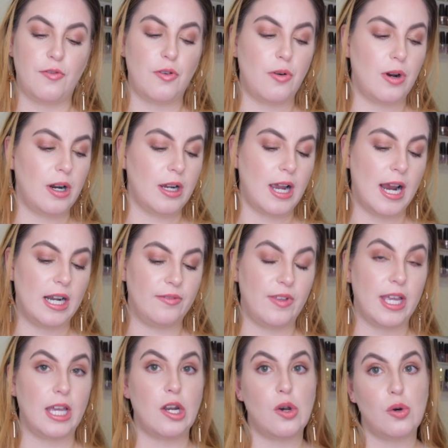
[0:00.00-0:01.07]
for kind of
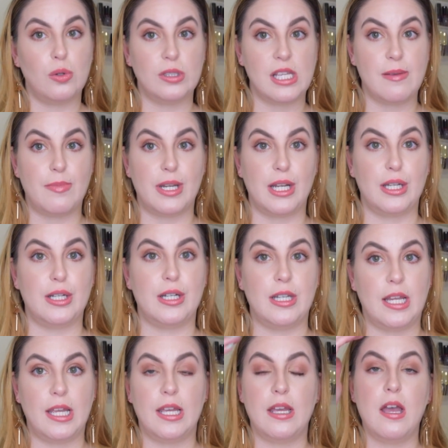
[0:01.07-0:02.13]
like an oldie but a
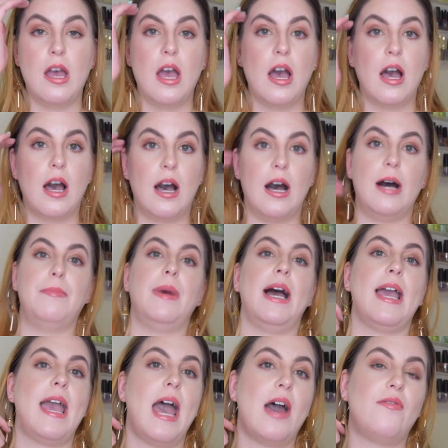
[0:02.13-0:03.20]
goodie,
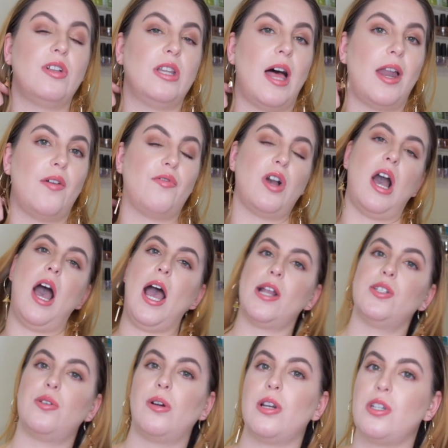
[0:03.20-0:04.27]
I have a lot of
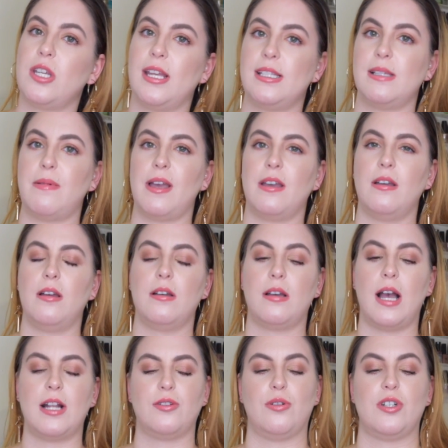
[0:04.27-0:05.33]
contour shades in my
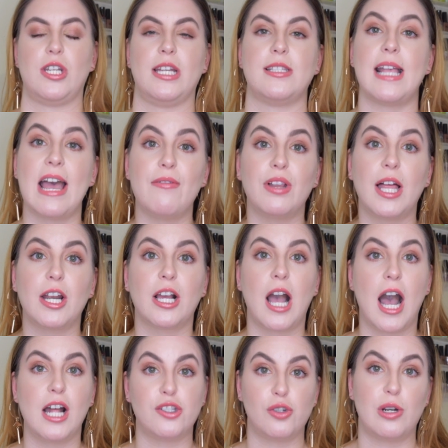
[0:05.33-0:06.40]
I have a lot of
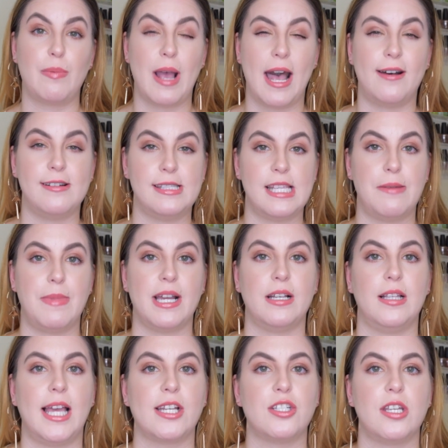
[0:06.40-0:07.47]
contour palettes in my
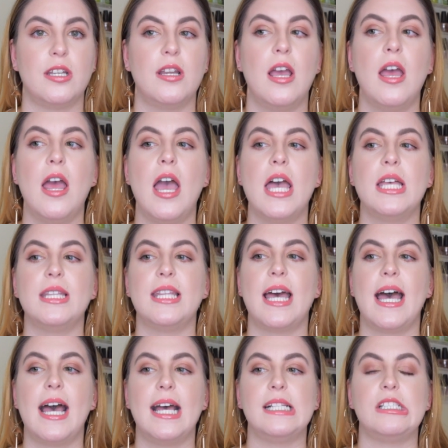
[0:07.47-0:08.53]
collection
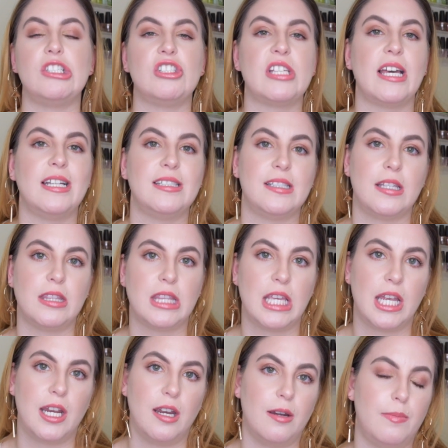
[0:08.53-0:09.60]
that just kind of sit
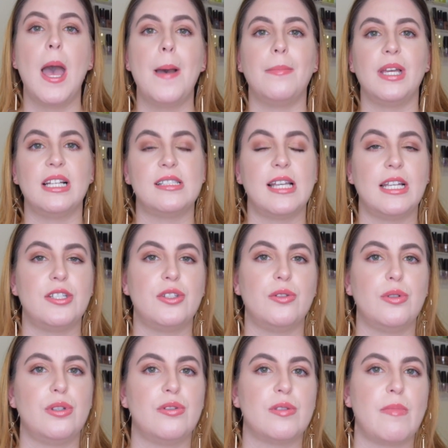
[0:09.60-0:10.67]
there because I do
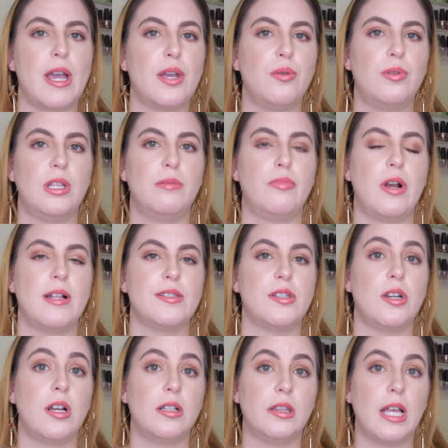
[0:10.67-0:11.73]
use my Hoola
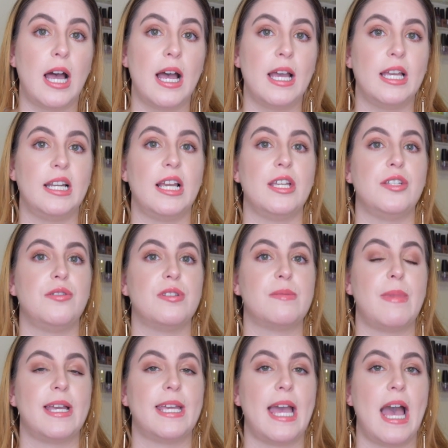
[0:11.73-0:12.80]
bronzer a lot, and I use
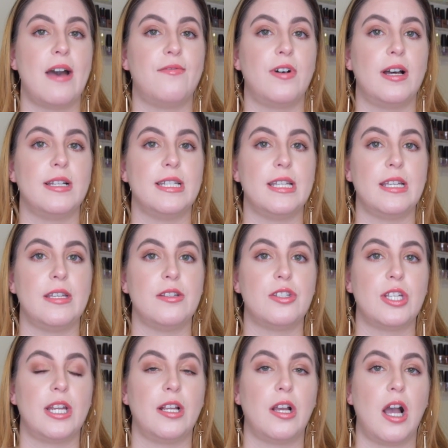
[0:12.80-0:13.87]
my Kat Von D
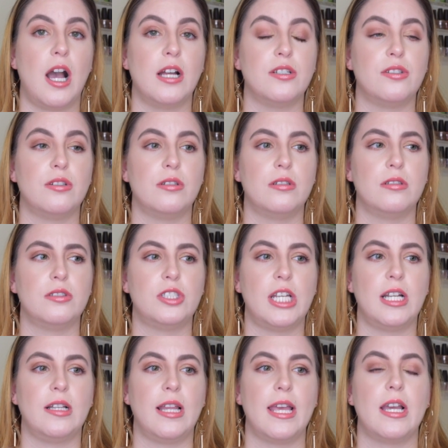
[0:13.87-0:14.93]
Shade
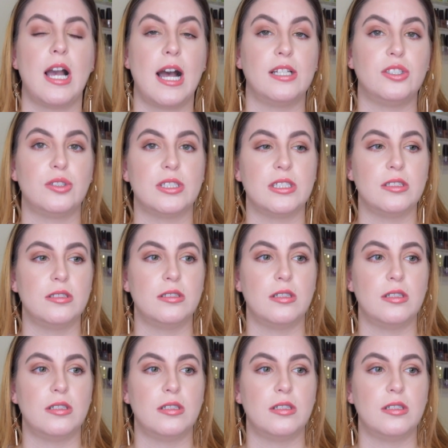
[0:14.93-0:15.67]
and Light Contour